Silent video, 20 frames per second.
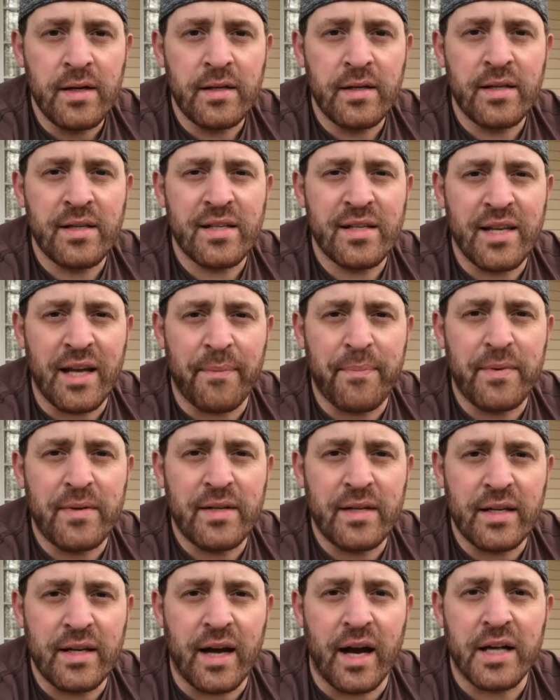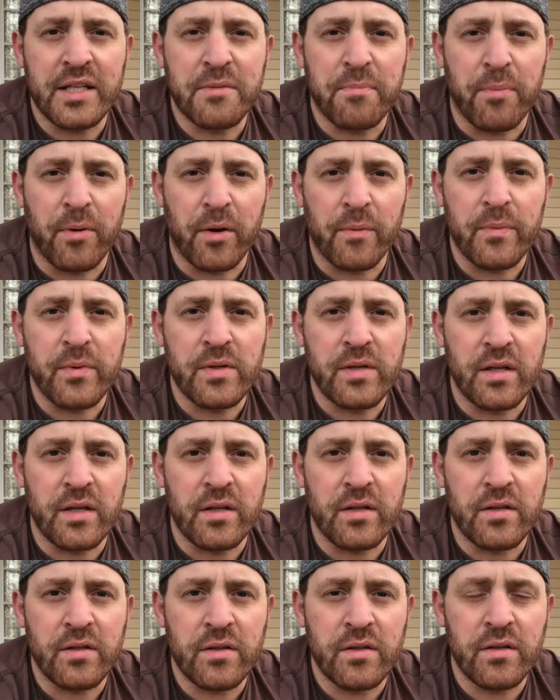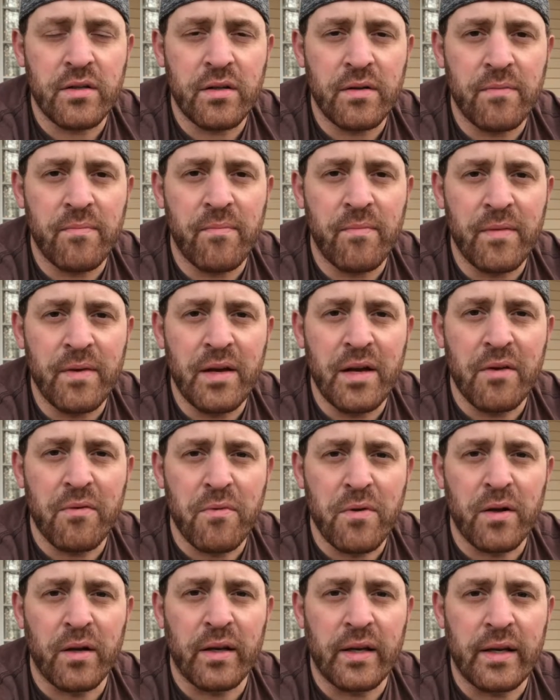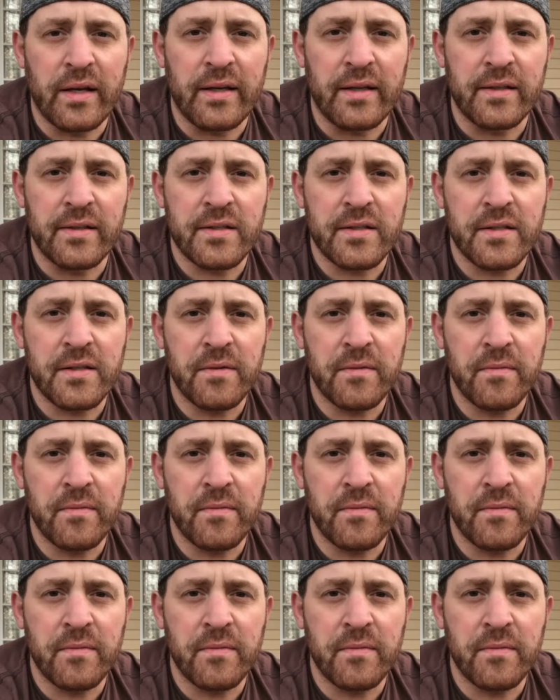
to step into God's purposes. It really is.